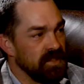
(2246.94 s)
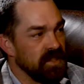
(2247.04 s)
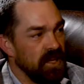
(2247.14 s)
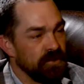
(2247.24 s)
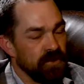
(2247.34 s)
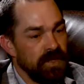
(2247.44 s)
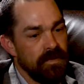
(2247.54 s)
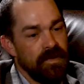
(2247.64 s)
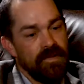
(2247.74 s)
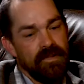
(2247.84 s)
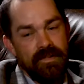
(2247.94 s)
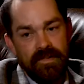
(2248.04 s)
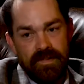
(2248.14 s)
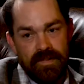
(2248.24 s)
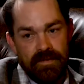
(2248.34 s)
in country,
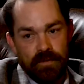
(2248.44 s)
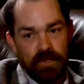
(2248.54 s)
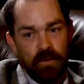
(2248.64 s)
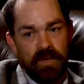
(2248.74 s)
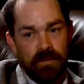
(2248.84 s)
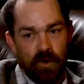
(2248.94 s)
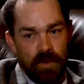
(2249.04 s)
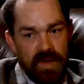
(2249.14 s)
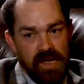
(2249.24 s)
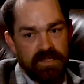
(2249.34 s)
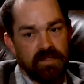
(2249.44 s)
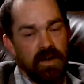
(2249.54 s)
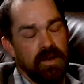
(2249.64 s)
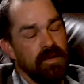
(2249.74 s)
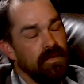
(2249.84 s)
put their big boy pants
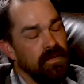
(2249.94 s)
on,